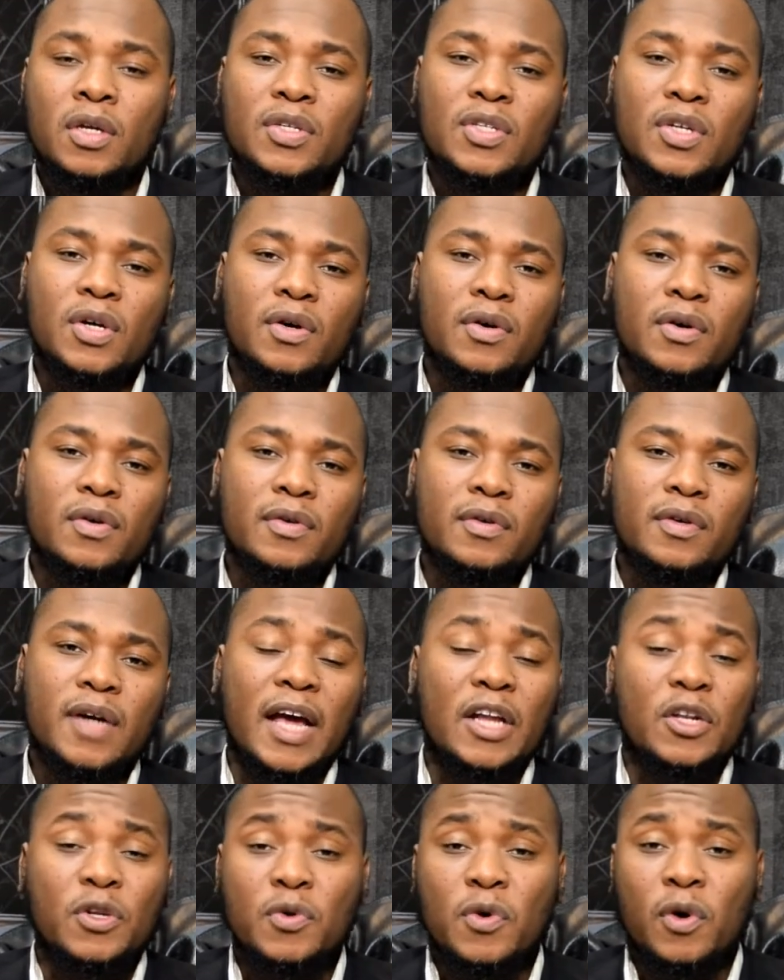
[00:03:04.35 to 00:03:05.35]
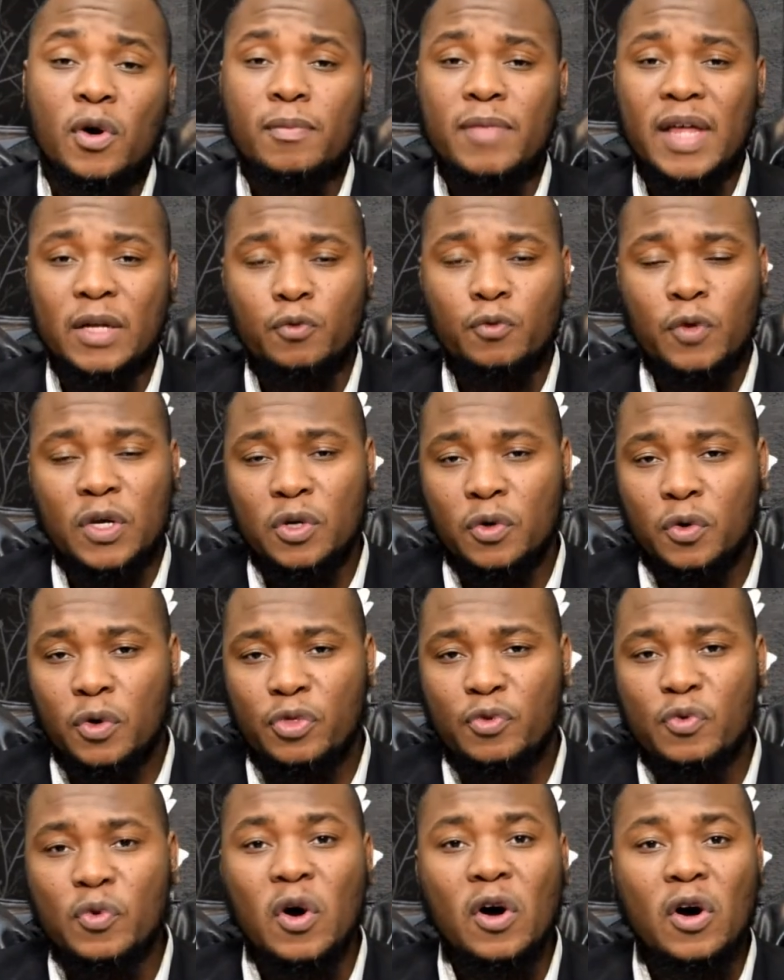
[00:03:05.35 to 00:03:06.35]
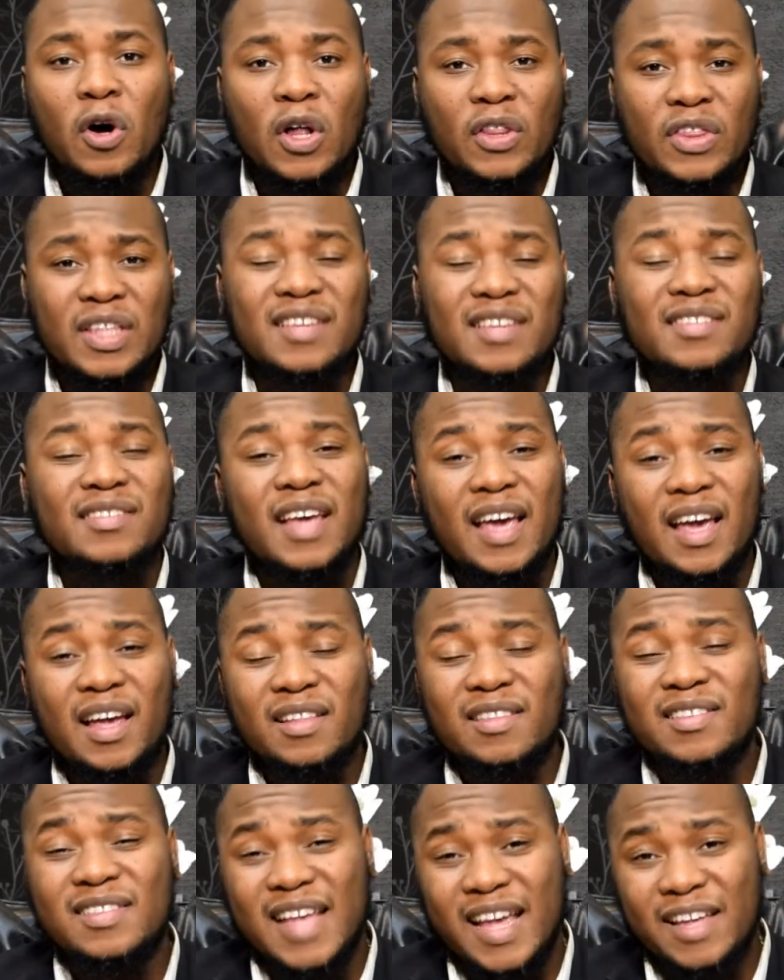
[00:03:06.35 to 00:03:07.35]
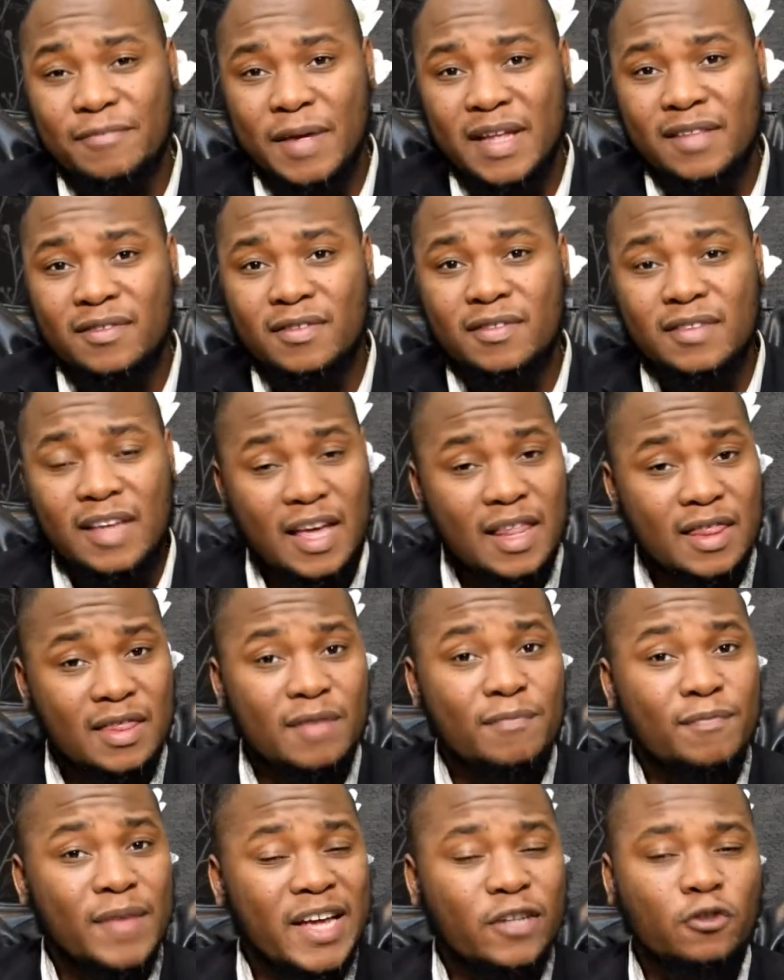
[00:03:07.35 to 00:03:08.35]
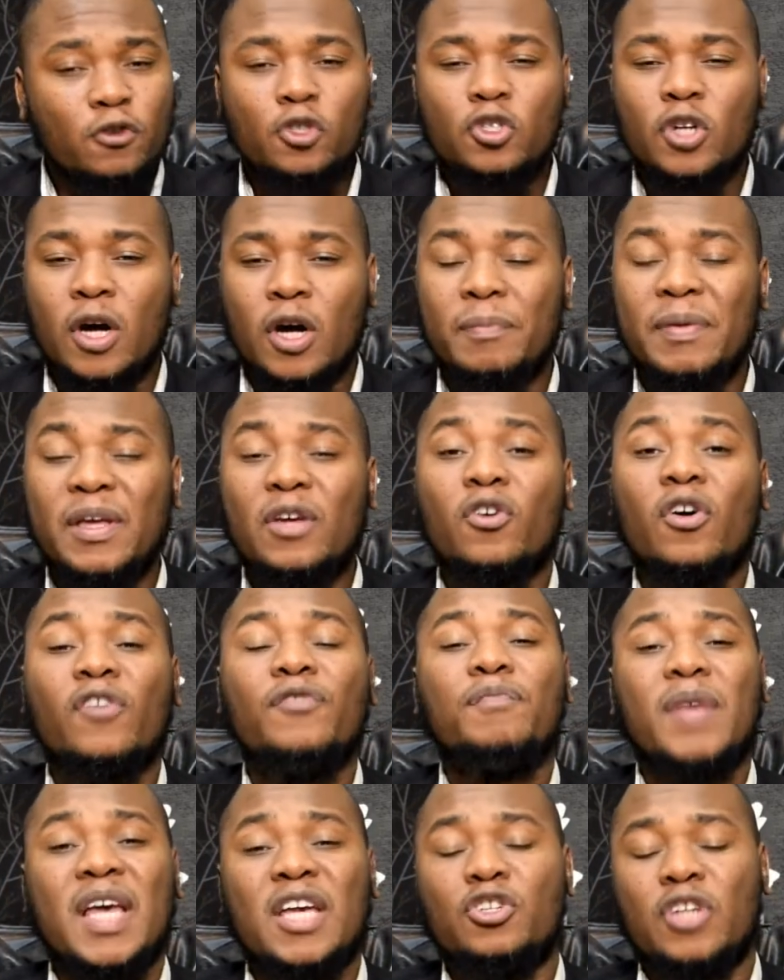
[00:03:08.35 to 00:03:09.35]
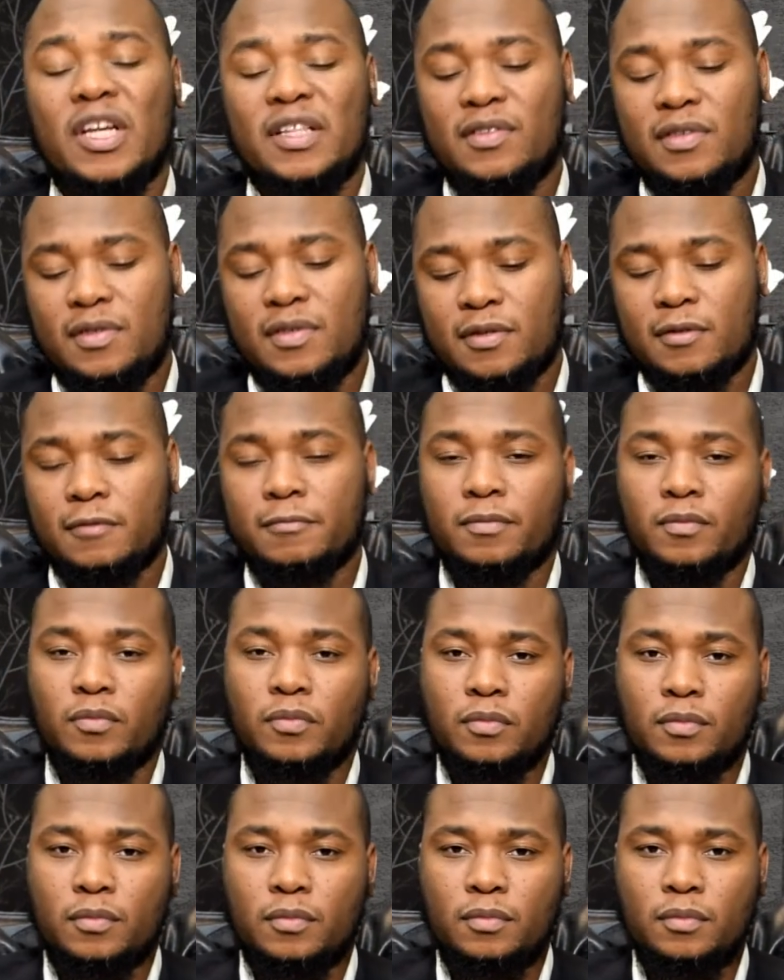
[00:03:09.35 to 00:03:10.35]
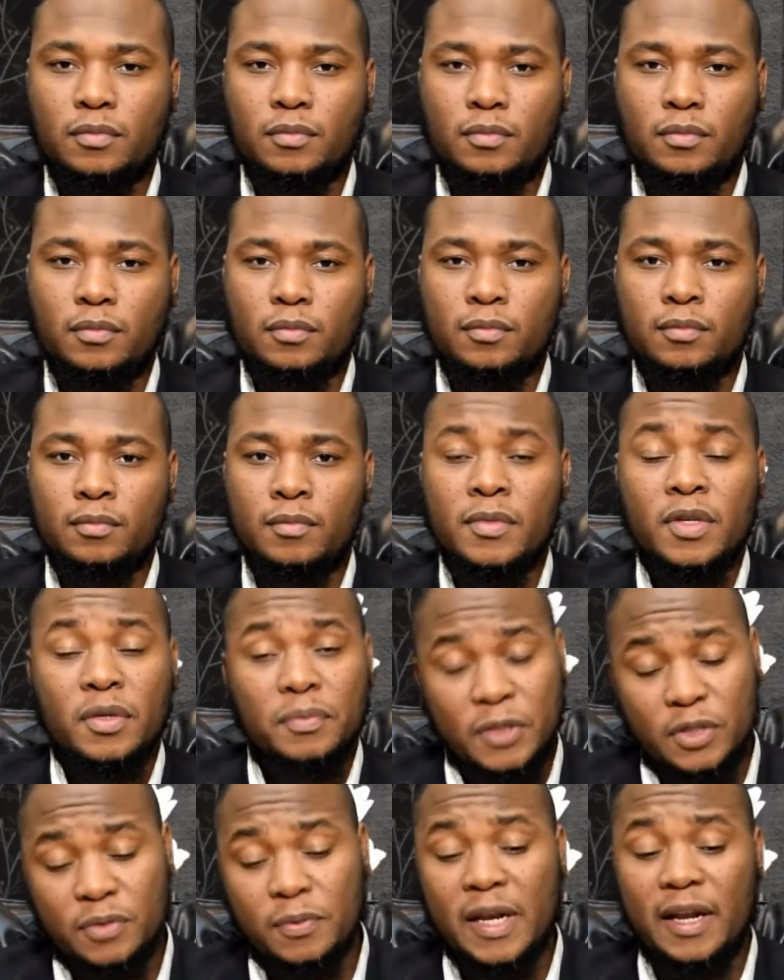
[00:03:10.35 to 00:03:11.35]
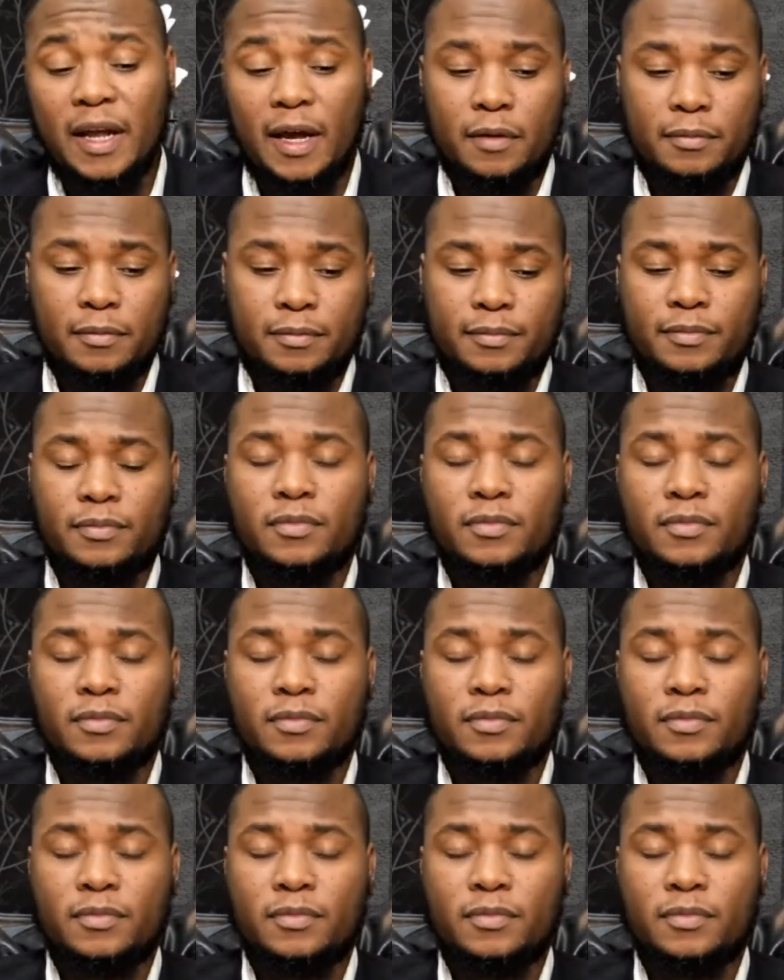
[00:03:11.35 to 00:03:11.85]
So I do hope that we go through all these eight segments in the major topic of patience. Bismillah.